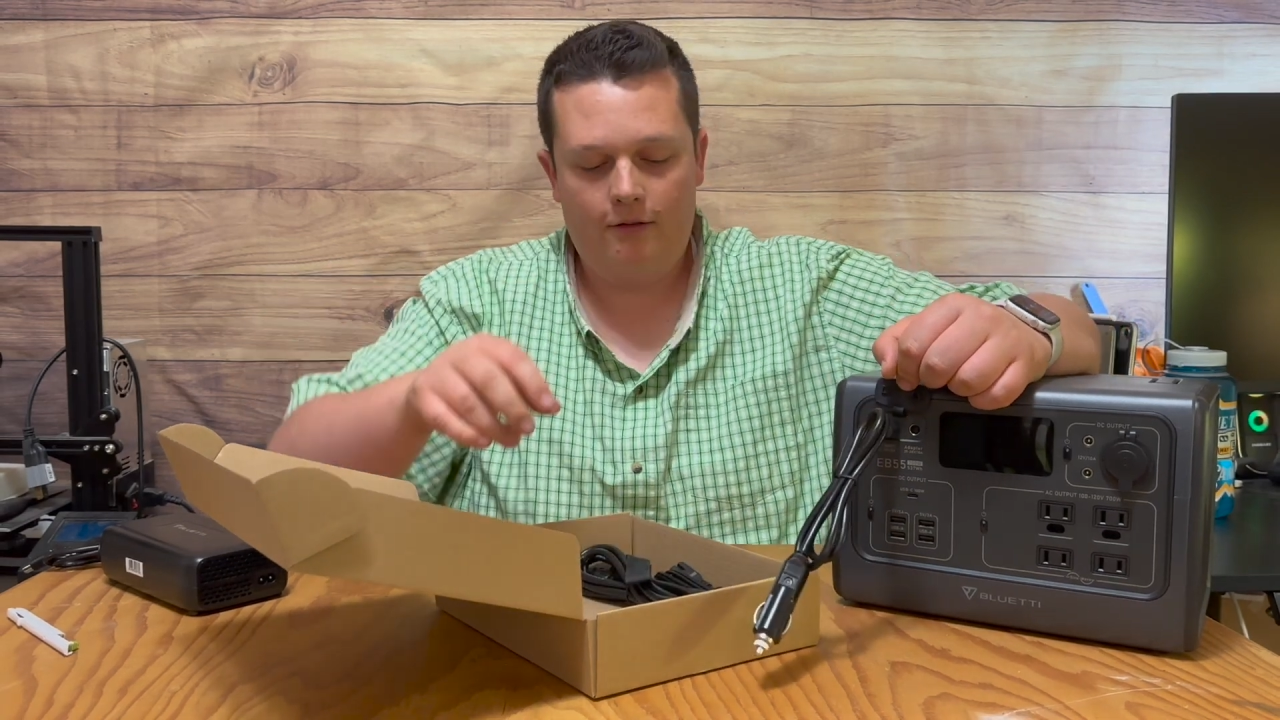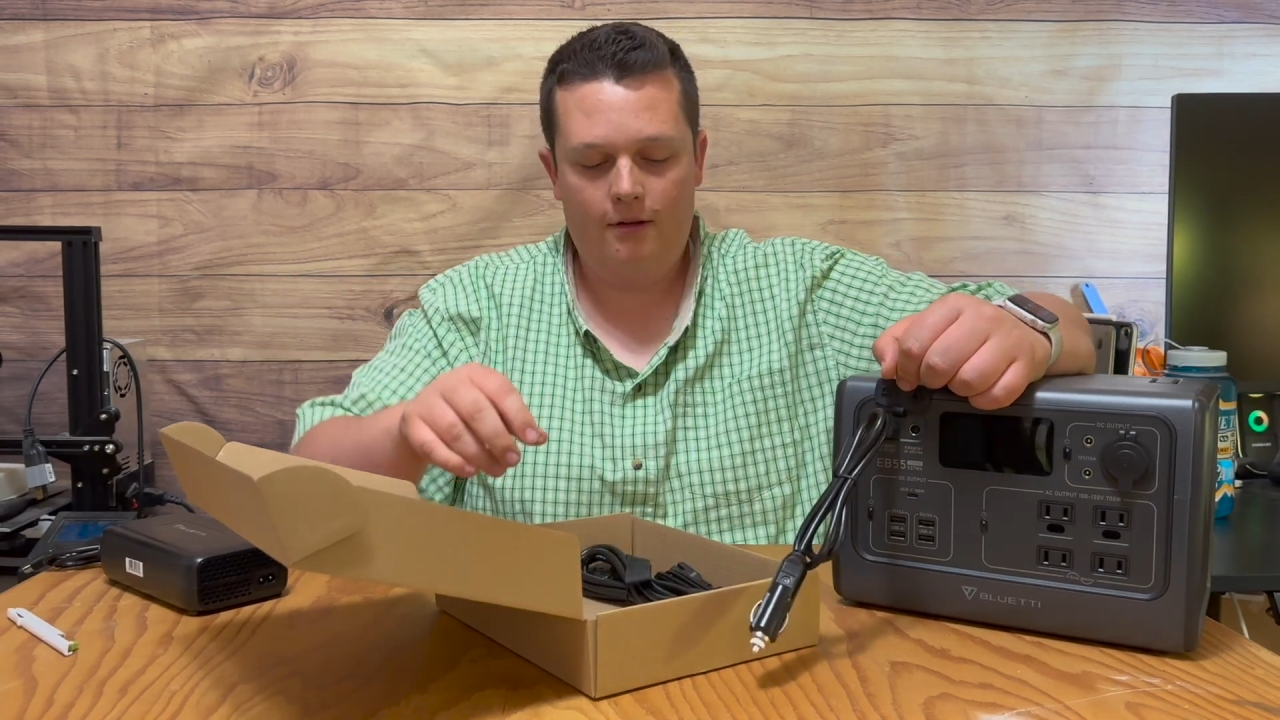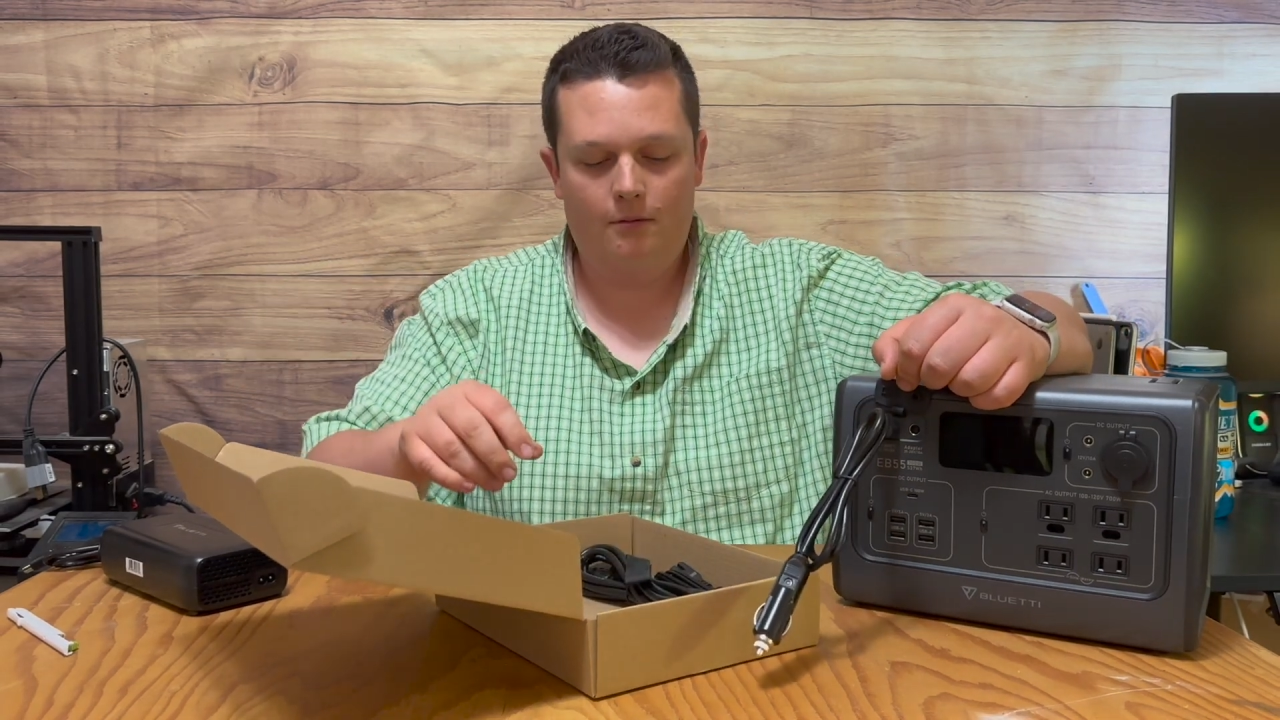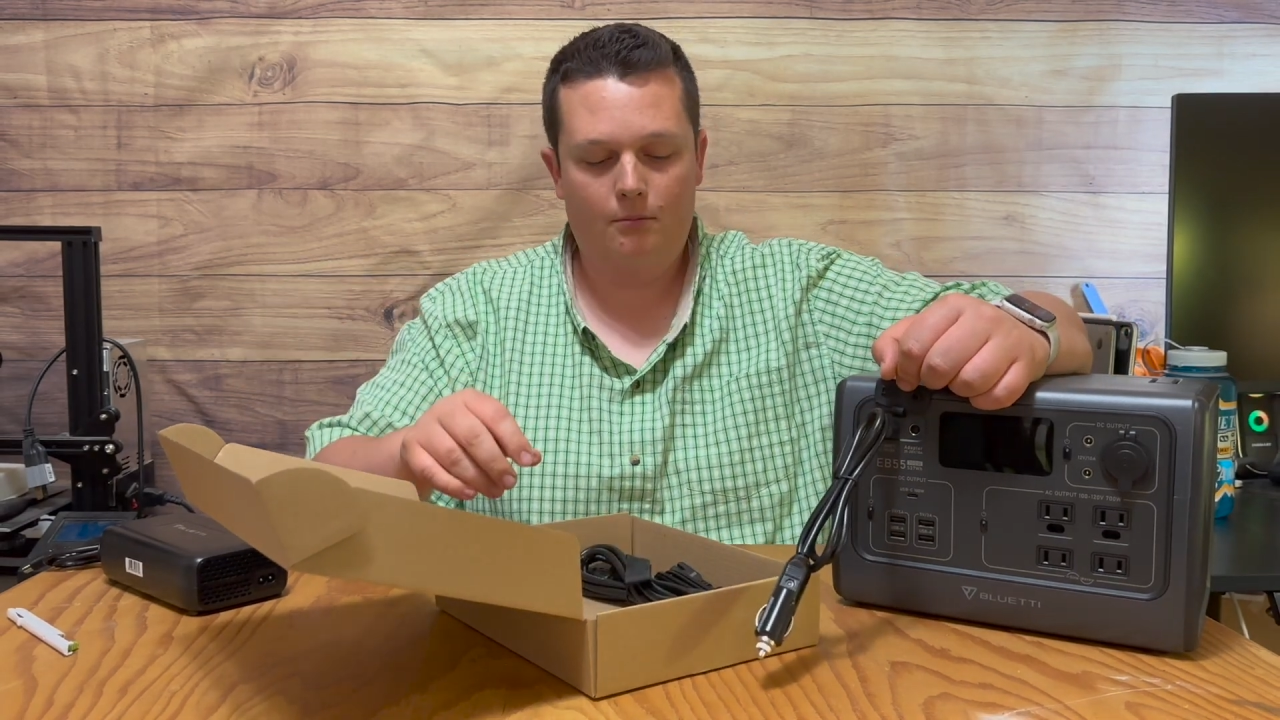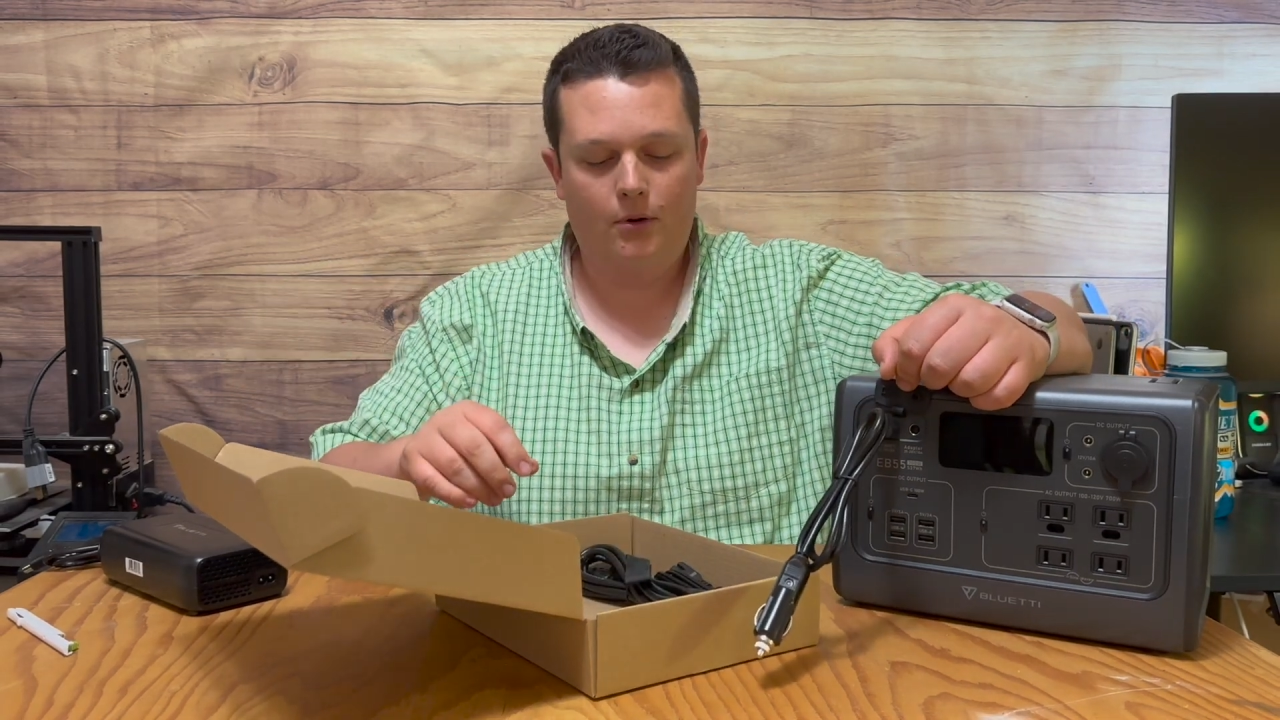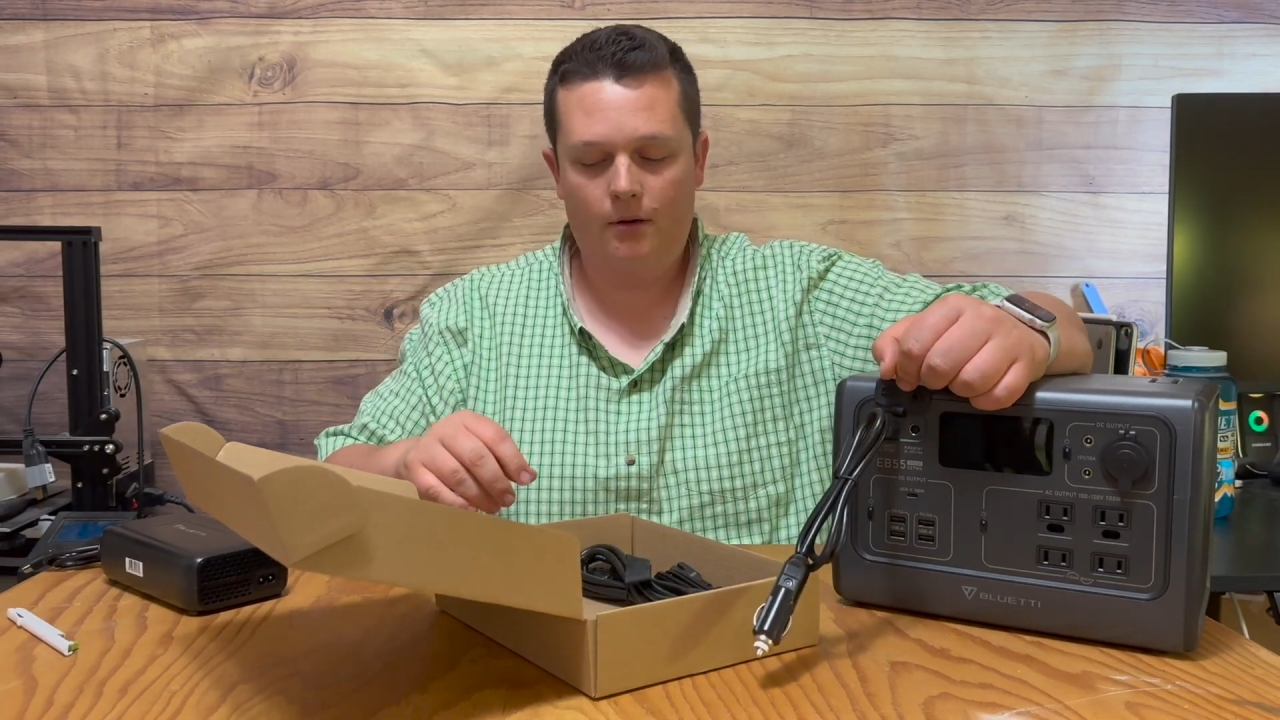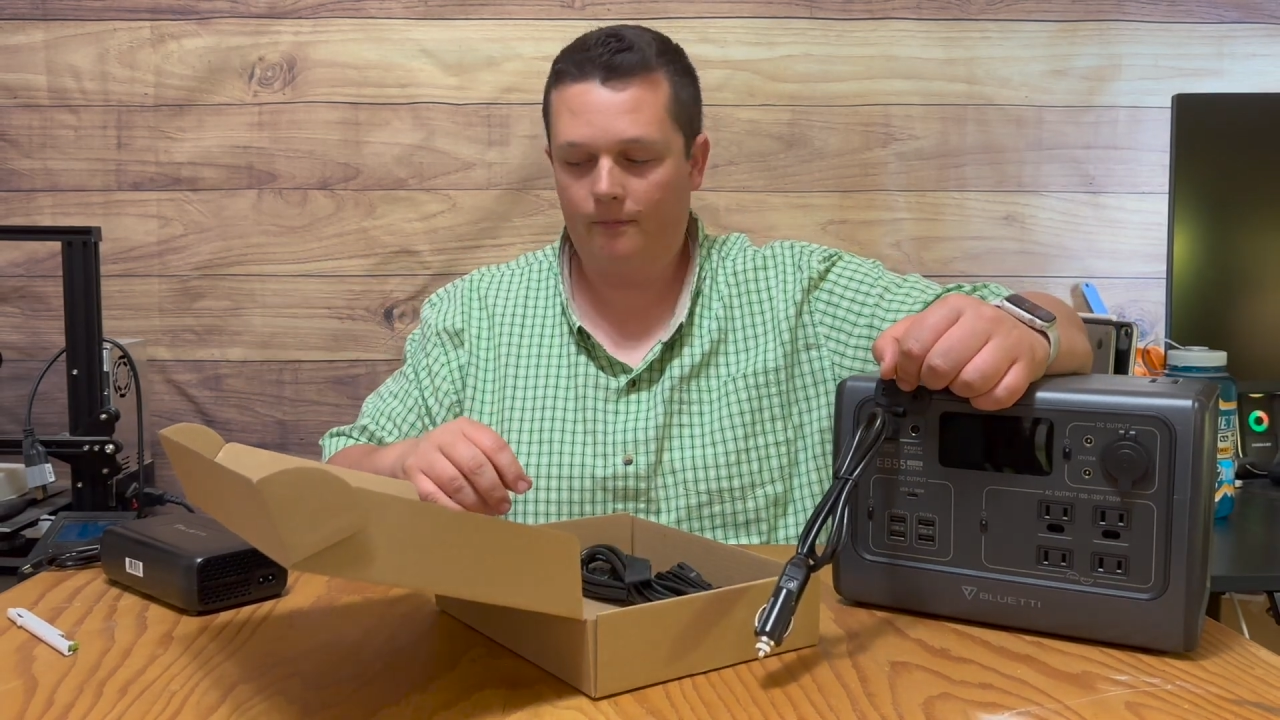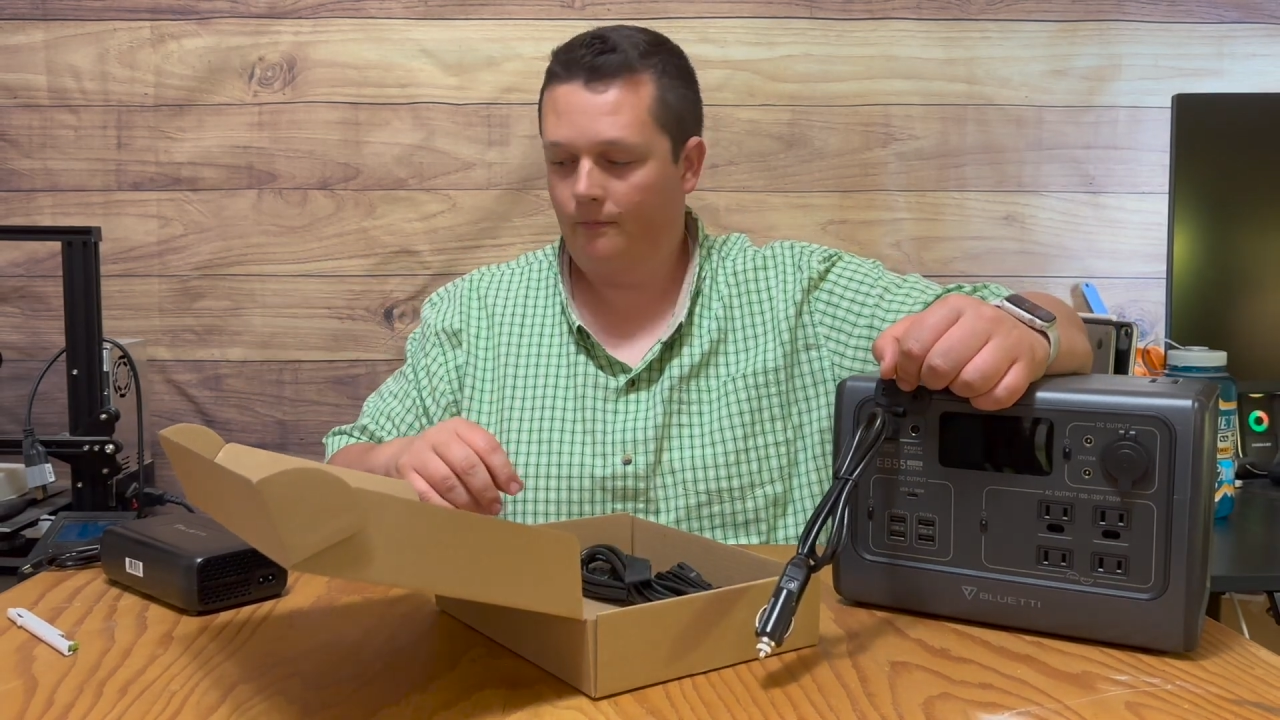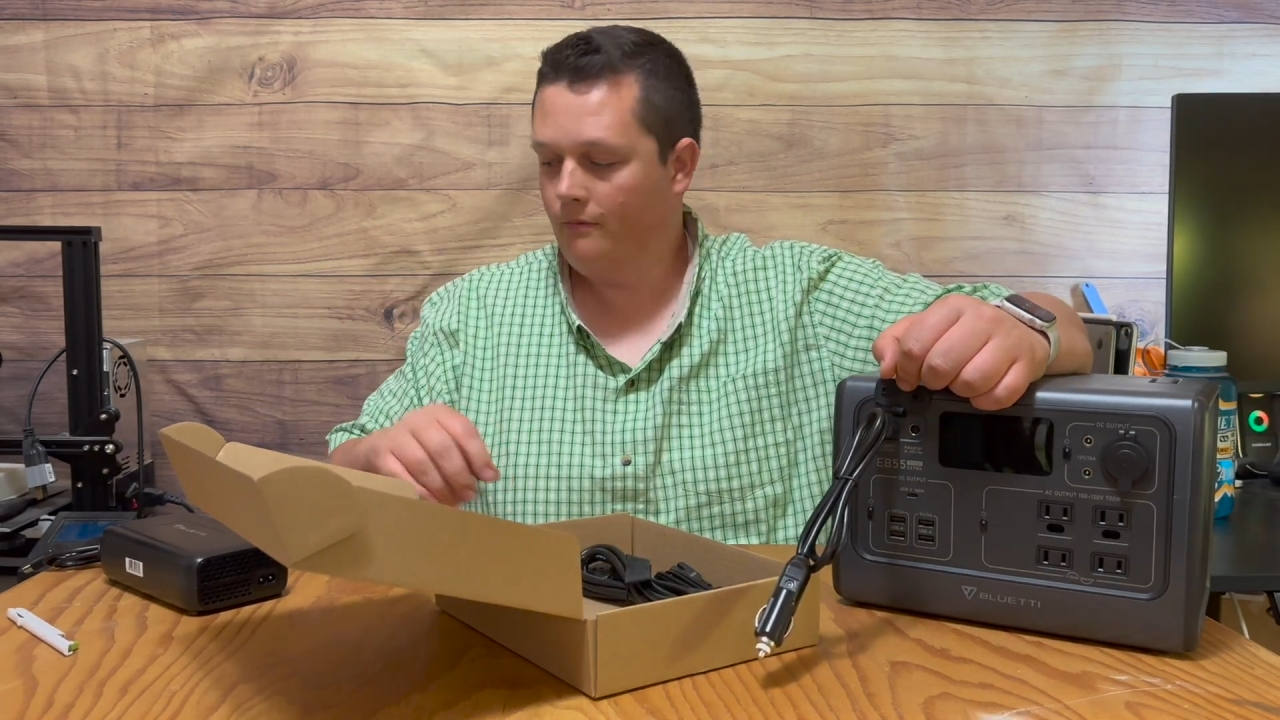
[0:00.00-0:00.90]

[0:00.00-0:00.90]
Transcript: the input,